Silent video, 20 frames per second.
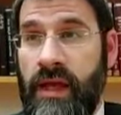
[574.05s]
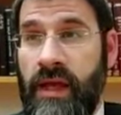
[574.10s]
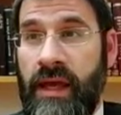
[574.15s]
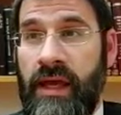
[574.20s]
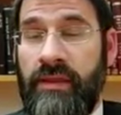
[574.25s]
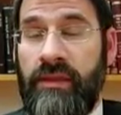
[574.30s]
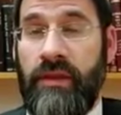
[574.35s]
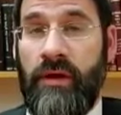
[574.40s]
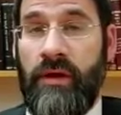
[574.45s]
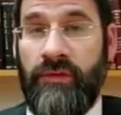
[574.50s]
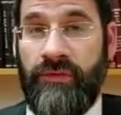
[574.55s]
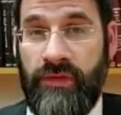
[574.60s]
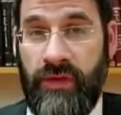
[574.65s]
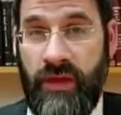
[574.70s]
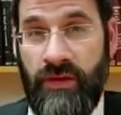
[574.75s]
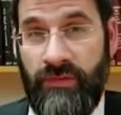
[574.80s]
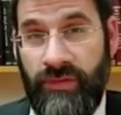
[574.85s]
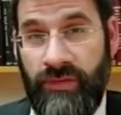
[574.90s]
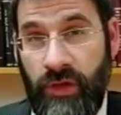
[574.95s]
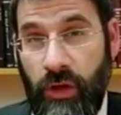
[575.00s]
and of the
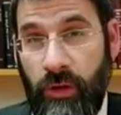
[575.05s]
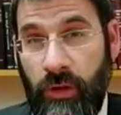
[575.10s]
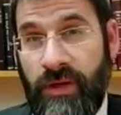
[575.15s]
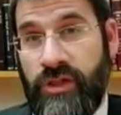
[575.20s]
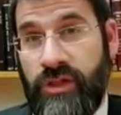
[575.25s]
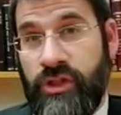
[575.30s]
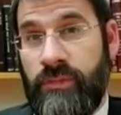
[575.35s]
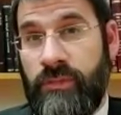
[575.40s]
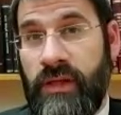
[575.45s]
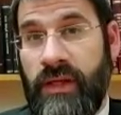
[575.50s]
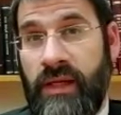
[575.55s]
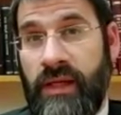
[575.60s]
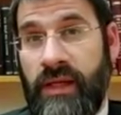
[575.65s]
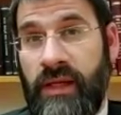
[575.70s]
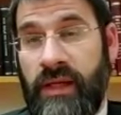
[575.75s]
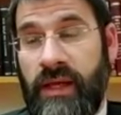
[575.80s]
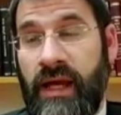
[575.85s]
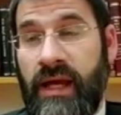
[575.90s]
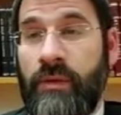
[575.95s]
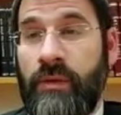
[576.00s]
Yom
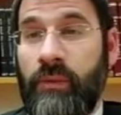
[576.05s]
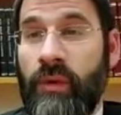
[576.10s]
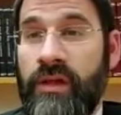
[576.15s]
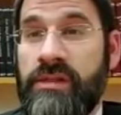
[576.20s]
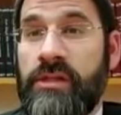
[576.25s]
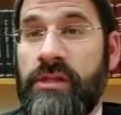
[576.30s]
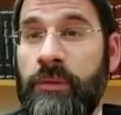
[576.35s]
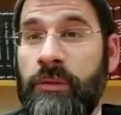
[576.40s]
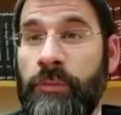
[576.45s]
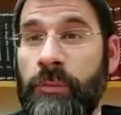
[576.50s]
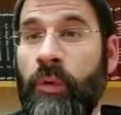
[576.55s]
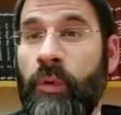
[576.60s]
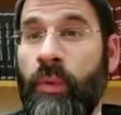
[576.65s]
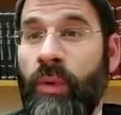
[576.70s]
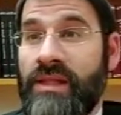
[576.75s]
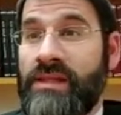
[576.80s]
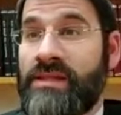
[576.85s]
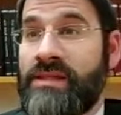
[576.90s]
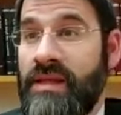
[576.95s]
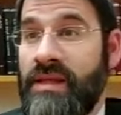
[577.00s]
HaShemini and the ones that are brought
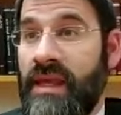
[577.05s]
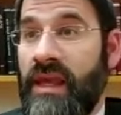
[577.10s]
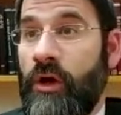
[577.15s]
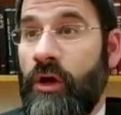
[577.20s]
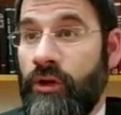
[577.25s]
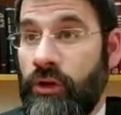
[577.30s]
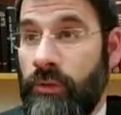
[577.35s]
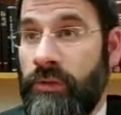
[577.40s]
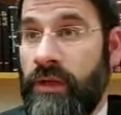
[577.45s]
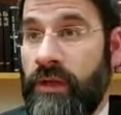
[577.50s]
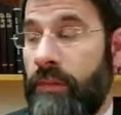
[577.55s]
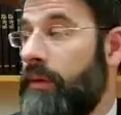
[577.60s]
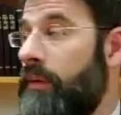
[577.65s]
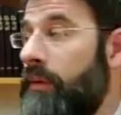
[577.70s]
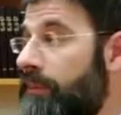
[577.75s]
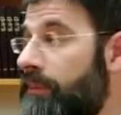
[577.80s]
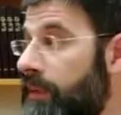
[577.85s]
once a year on Yom Kippur,